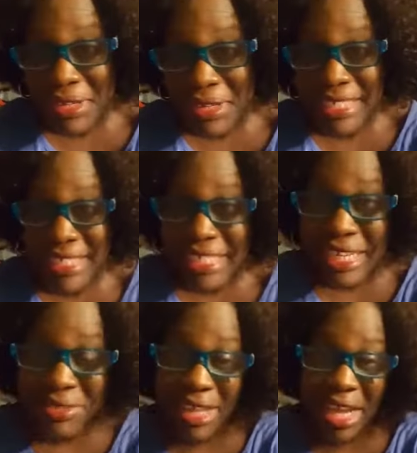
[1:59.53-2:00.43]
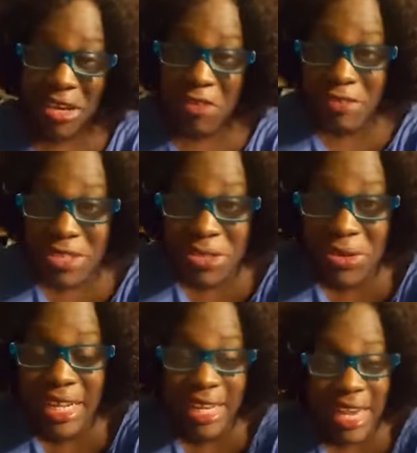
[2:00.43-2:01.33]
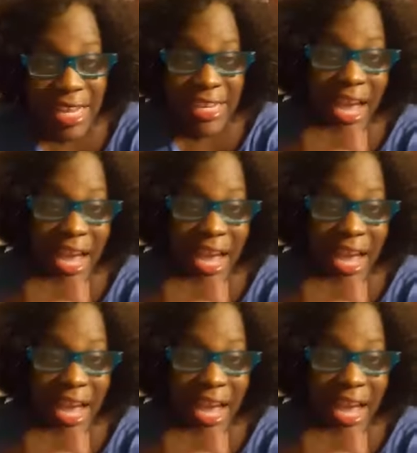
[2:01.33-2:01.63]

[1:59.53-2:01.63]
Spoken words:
So good to see you. Thank you for joining.